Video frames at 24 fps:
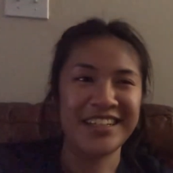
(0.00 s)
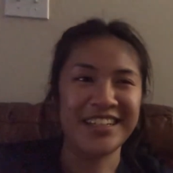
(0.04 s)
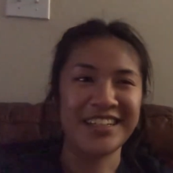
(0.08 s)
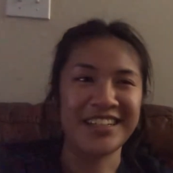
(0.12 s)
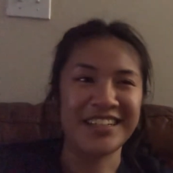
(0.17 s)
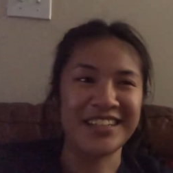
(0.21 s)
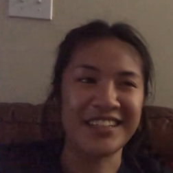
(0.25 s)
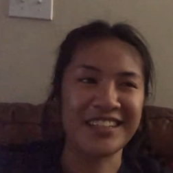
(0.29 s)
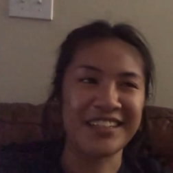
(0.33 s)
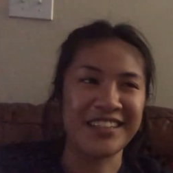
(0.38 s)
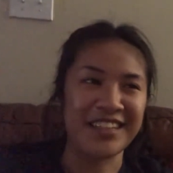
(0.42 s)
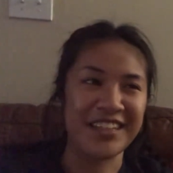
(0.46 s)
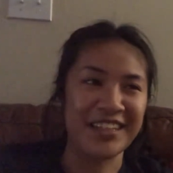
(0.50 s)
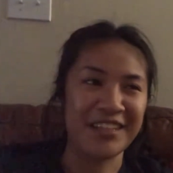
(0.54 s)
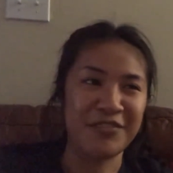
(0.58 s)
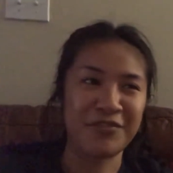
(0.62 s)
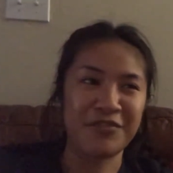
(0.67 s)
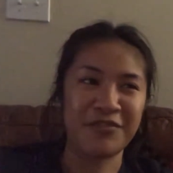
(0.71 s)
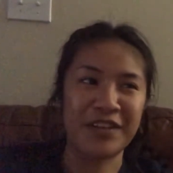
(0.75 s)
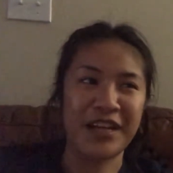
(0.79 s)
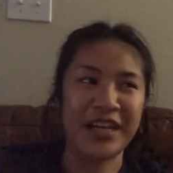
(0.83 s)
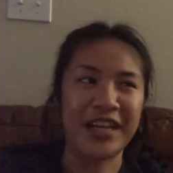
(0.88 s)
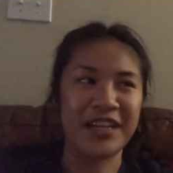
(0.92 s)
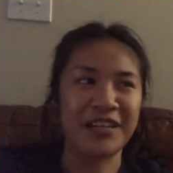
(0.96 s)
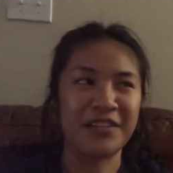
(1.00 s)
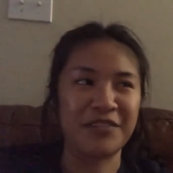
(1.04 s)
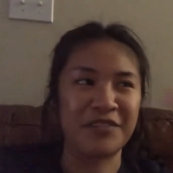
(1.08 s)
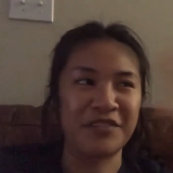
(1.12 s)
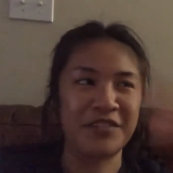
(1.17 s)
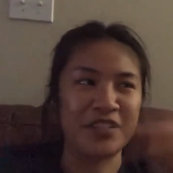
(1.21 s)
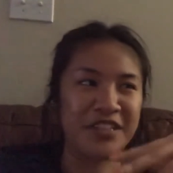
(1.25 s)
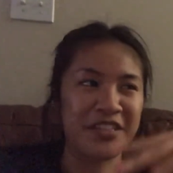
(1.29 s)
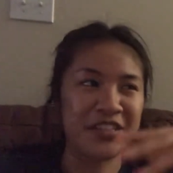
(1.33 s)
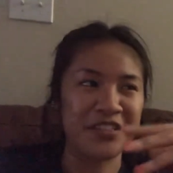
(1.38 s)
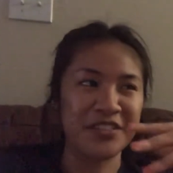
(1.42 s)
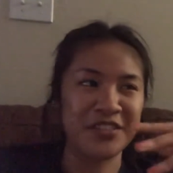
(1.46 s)
and like five
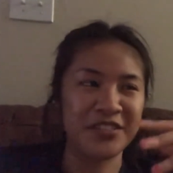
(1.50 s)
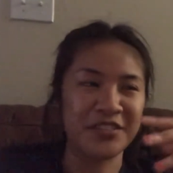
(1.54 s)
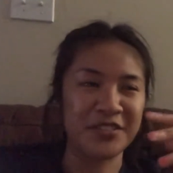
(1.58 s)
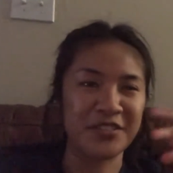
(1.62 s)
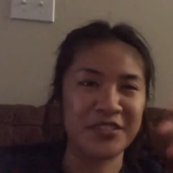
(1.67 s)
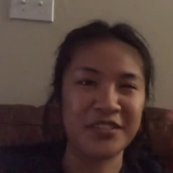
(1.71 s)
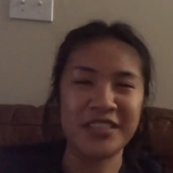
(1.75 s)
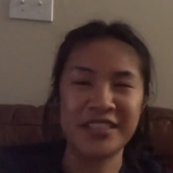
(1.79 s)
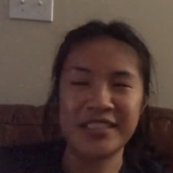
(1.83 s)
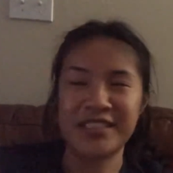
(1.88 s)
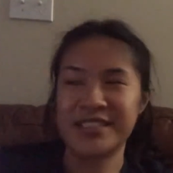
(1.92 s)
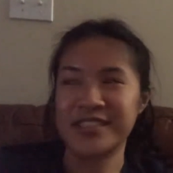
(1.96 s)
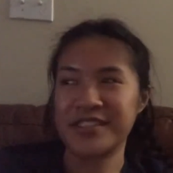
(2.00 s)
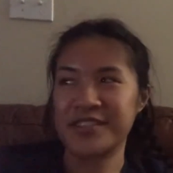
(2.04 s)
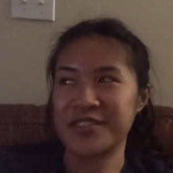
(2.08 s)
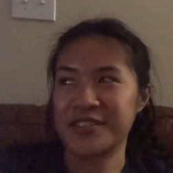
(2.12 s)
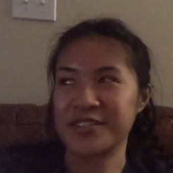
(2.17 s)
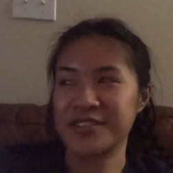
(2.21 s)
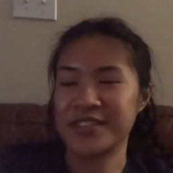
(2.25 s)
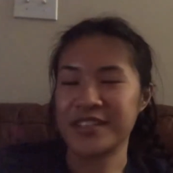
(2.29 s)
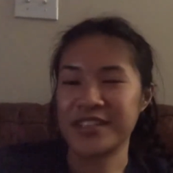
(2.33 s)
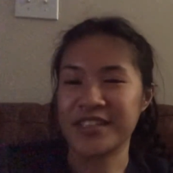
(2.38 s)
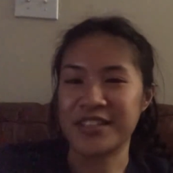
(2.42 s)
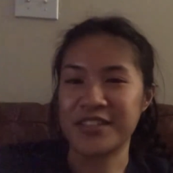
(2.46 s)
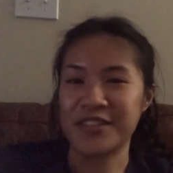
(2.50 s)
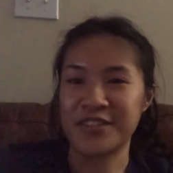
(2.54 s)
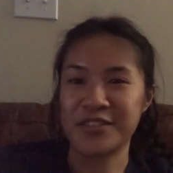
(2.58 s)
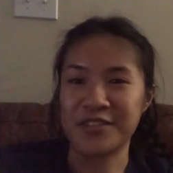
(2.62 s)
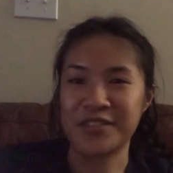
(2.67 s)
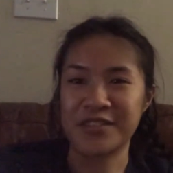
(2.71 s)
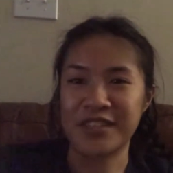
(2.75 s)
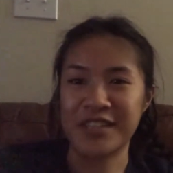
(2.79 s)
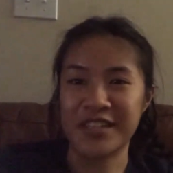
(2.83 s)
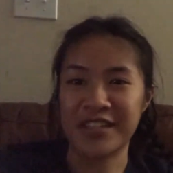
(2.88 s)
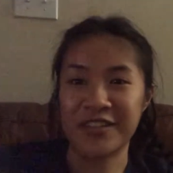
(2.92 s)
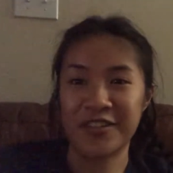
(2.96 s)
years or six years
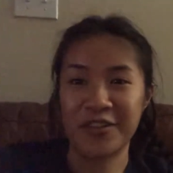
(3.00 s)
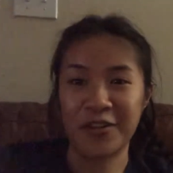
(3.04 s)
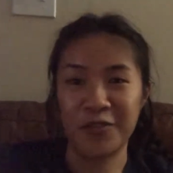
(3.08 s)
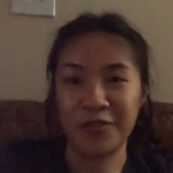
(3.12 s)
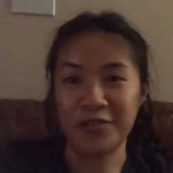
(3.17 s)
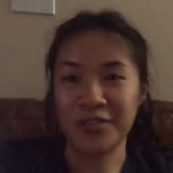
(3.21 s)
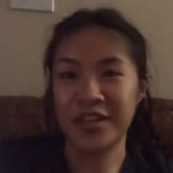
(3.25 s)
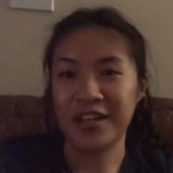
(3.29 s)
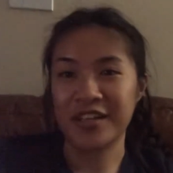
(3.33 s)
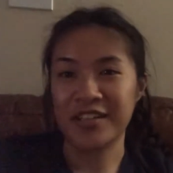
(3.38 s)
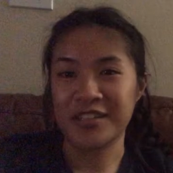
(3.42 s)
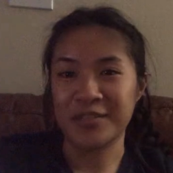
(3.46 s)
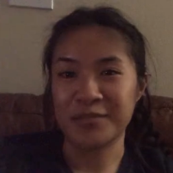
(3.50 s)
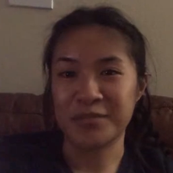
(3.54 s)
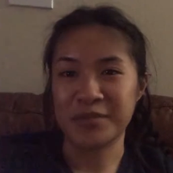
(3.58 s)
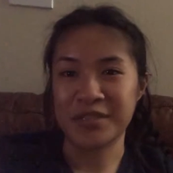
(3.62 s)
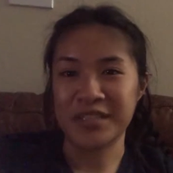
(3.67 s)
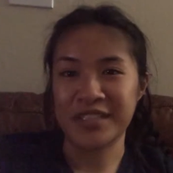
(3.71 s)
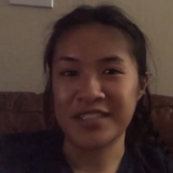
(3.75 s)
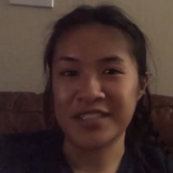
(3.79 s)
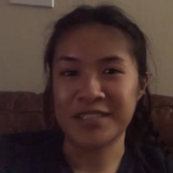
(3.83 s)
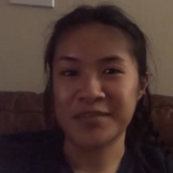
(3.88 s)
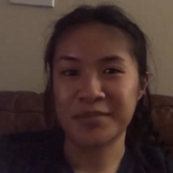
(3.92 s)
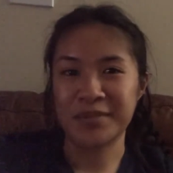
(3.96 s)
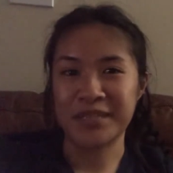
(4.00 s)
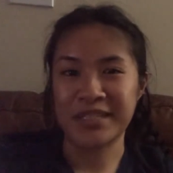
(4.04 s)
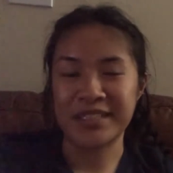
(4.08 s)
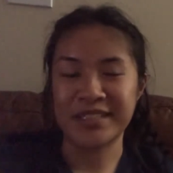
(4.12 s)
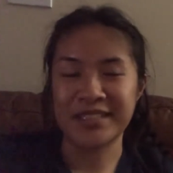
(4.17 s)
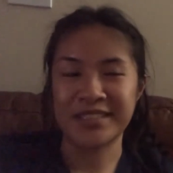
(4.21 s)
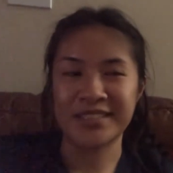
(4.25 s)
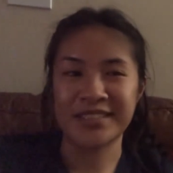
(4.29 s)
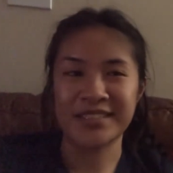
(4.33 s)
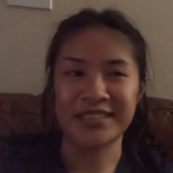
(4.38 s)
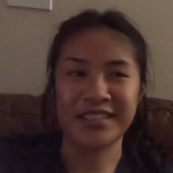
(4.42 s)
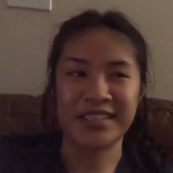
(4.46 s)
later they're all caught up in this
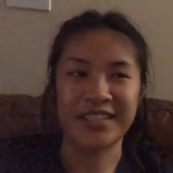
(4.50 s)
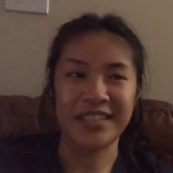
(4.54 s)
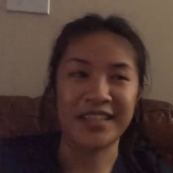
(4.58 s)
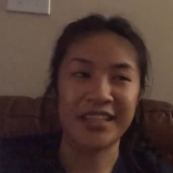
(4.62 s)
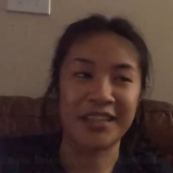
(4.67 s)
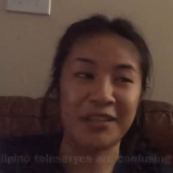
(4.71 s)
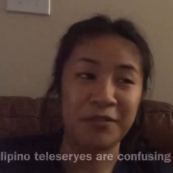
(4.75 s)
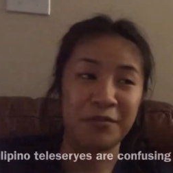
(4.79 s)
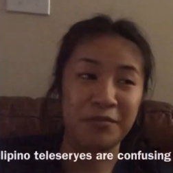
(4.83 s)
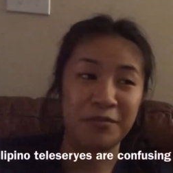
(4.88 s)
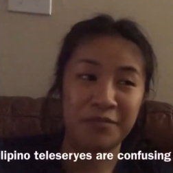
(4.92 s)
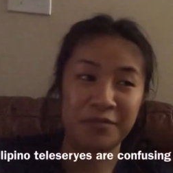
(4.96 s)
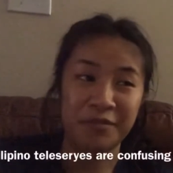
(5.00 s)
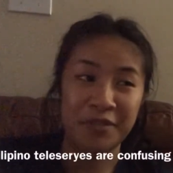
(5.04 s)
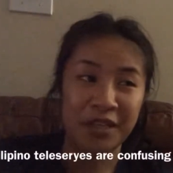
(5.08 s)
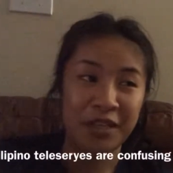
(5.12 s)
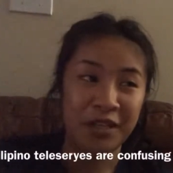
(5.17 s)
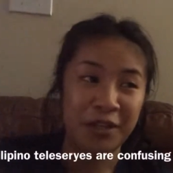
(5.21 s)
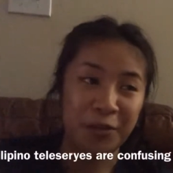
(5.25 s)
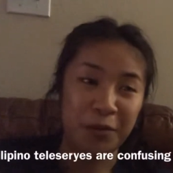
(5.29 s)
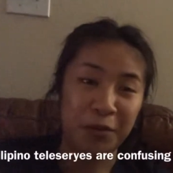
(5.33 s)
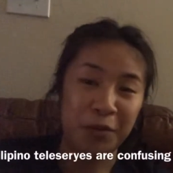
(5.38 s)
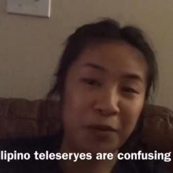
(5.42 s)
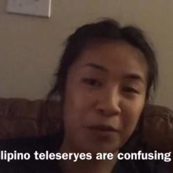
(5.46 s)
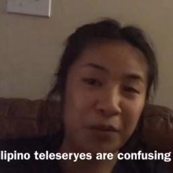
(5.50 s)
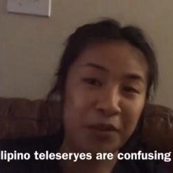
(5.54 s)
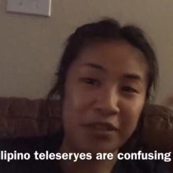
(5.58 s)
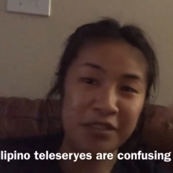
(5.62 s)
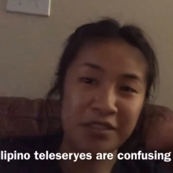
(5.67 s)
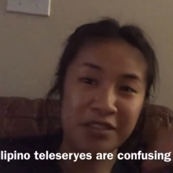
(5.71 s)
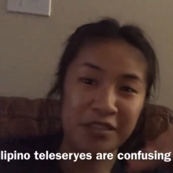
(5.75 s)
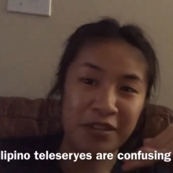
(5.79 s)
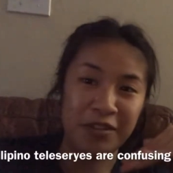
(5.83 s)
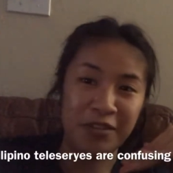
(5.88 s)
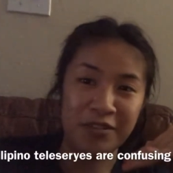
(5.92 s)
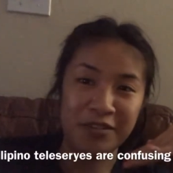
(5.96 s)
mess and then we
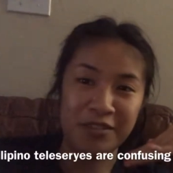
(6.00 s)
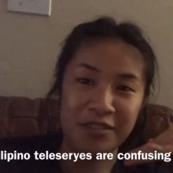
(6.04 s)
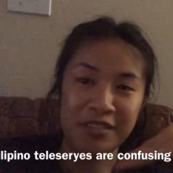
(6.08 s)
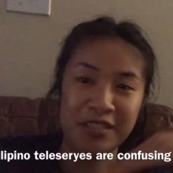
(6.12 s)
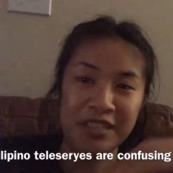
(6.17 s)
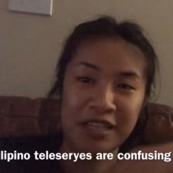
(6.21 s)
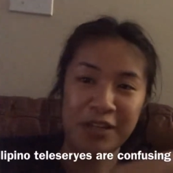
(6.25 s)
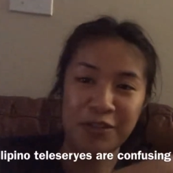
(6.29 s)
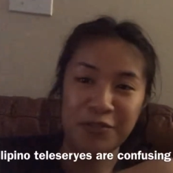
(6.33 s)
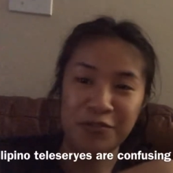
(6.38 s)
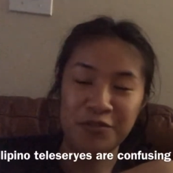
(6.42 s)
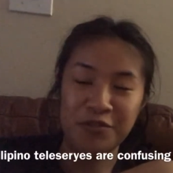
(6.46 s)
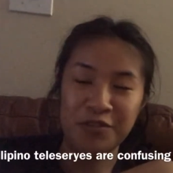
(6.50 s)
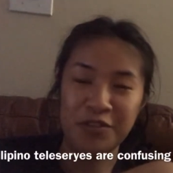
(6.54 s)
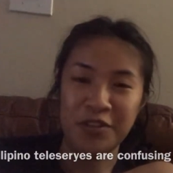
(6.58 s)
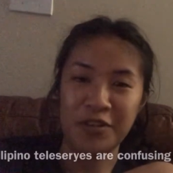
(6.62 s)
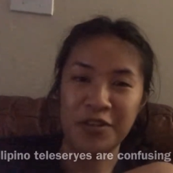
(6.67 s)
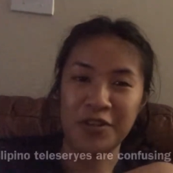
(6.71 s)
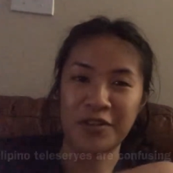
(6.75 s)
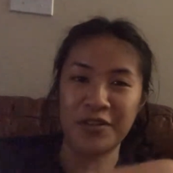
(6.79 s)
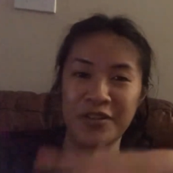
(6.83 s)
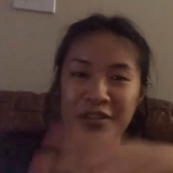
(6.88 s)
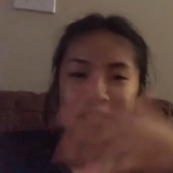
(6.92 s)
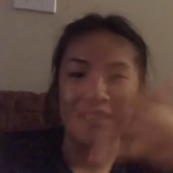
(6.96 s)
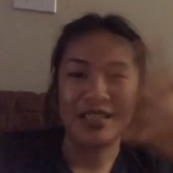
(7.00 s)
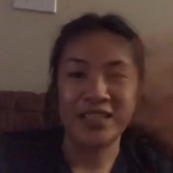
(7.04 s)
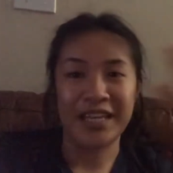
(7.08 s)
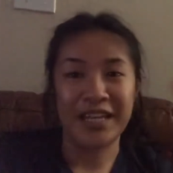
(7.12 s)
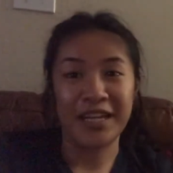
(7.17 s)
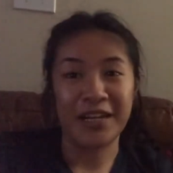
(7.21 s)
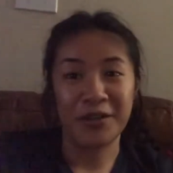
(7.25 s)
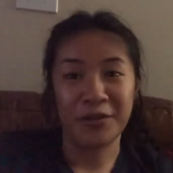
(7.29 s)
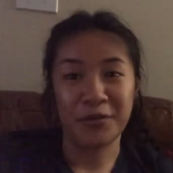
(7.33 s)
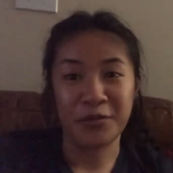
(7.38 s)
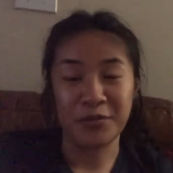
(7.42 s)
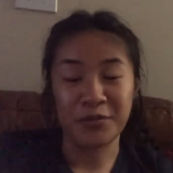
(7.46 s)
watched all the downfall and
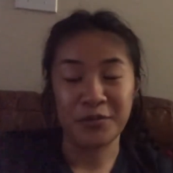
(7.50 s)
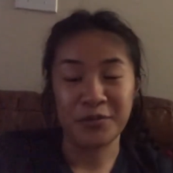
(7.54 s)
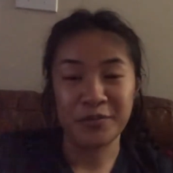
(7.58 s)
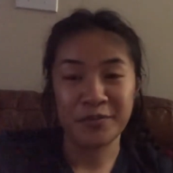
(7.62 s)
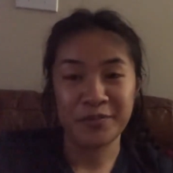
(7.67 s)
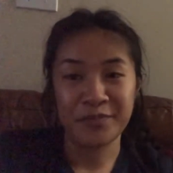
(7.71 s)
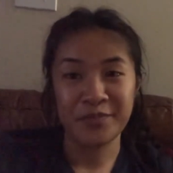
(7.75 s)
now